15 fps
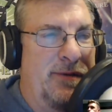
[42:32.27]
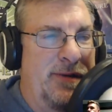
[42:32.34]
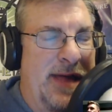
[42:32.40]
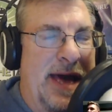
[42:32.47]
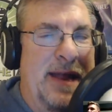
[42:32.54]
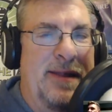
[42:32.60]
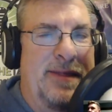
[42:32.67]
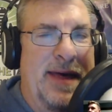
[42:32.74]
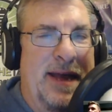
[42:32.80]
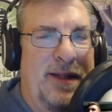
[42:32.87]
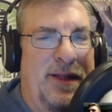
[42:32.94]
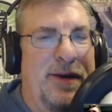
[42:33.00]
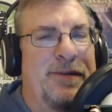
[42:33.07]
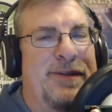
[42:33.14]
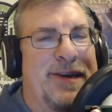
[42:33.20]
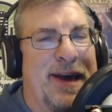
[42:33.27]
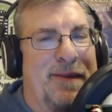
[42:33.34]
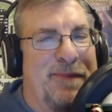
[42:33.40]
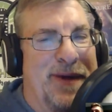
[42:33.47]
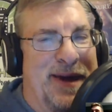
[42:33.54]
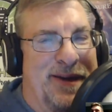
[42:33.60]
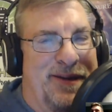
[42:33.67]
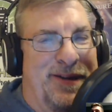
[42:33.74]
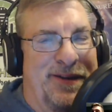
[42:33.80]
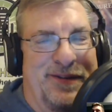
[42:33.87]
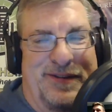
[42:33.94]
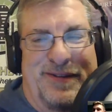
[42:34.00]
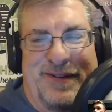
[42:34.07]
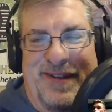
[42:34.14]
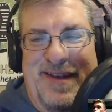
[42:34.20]
That alone's got to be
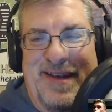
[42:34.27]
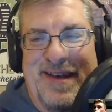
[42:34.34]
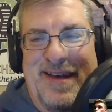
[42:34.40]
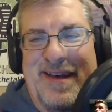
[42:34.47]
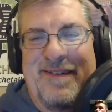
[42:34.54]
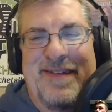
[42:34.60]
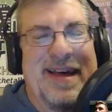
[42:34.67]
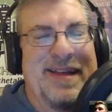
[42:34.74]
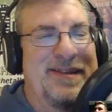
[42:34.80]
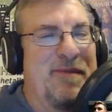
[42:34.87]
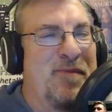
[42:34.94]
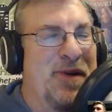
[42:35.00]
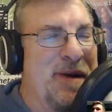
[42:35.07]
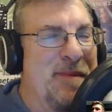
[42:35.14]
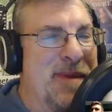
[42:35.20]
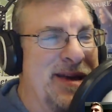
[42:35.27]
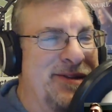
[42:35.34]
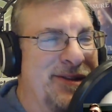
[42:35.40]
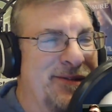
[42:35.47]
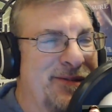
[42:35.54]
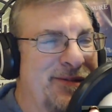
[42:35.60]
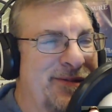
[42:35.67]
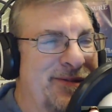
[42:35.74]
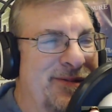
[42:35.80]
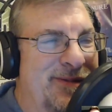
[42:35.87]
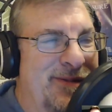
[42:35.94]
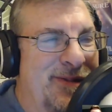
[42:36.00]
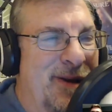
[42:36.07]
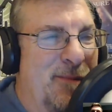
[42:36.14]
close. That's a pretty amazing number.